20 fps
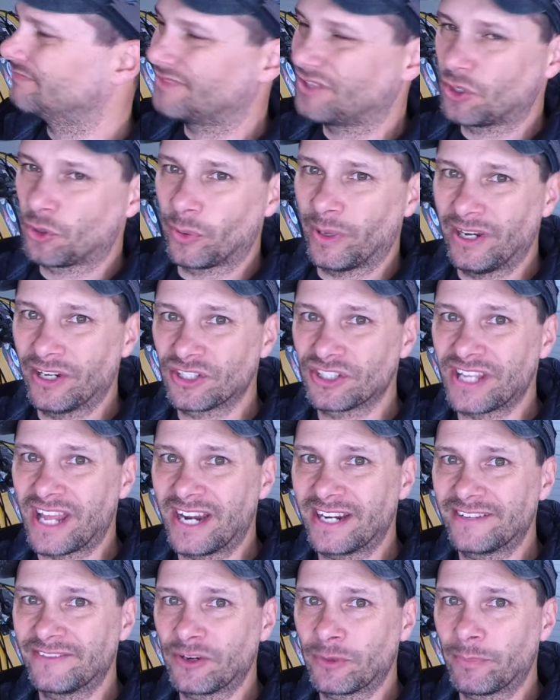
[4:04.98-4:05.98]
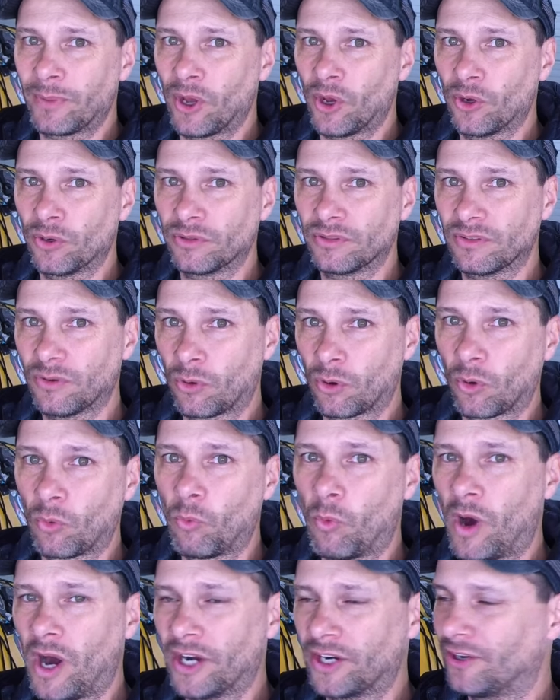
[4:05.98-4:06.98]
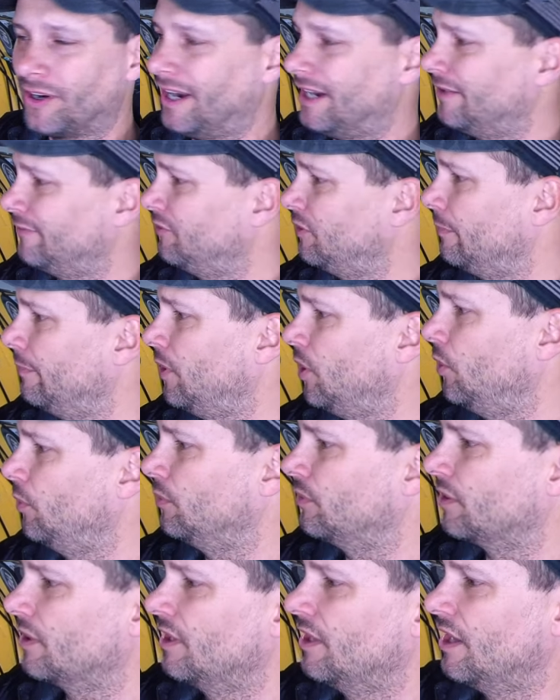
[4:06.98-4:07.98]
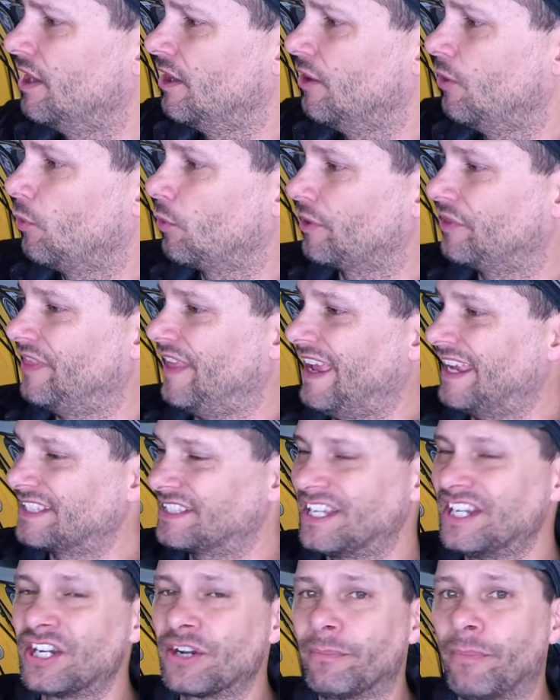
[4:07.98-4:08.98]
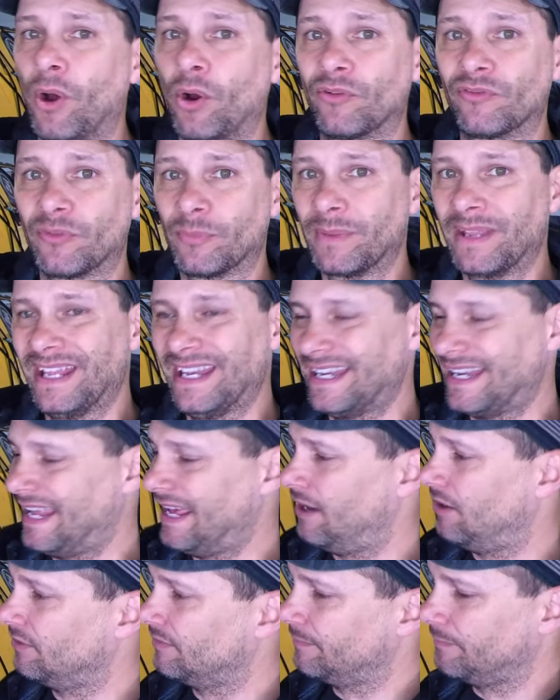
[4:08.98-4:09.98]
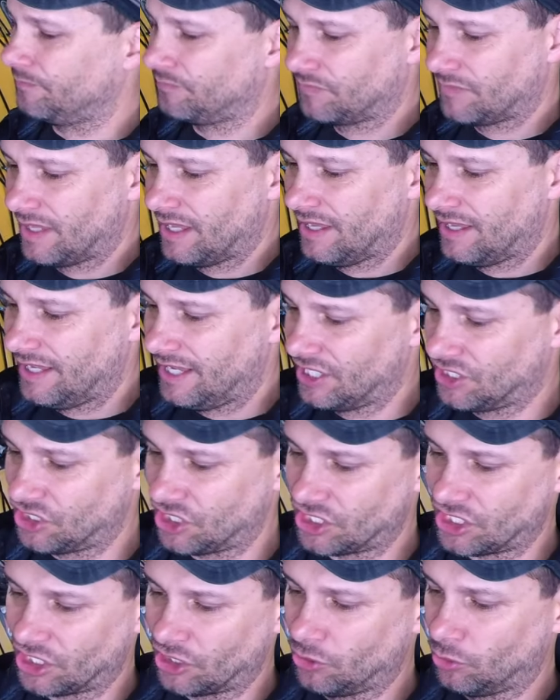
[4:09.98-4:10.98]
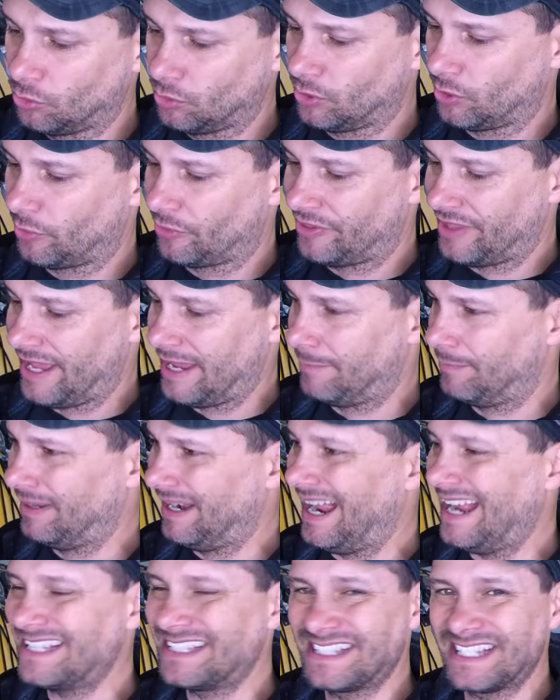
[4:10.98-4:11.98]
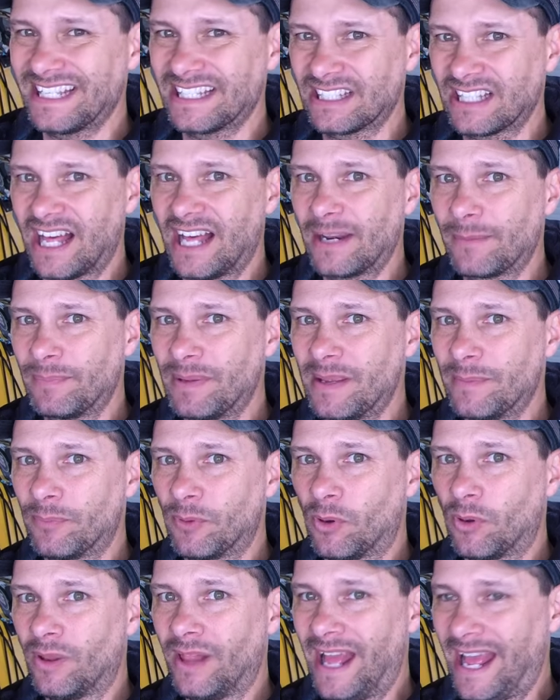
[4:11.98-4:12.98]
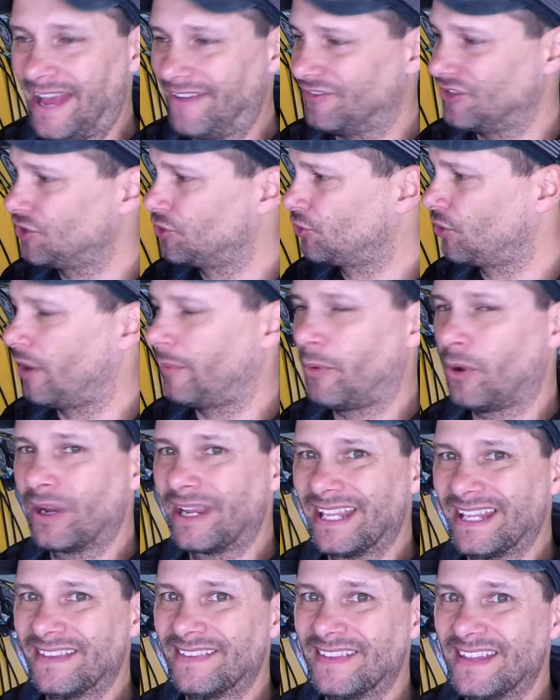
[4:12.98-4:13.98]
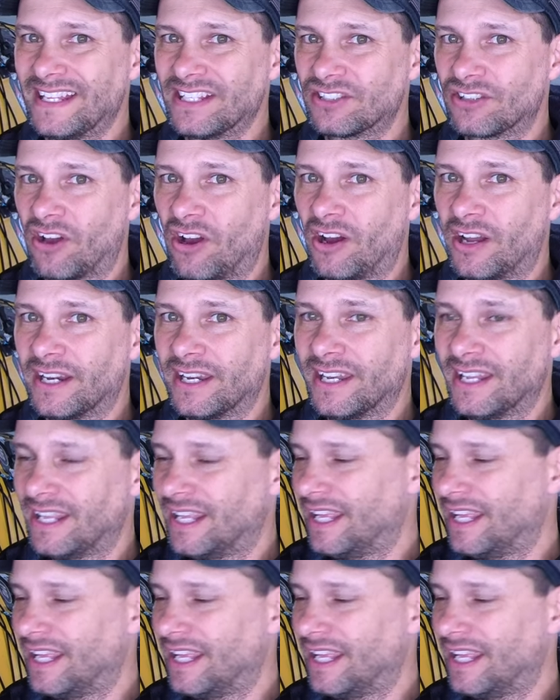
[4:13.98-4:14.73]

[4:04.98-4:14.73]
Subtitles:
critters out of your boat, or water out of your boat, or things in your boat from getting out. It's just a cool little thing, but I see a lot of people having trouble getting these on.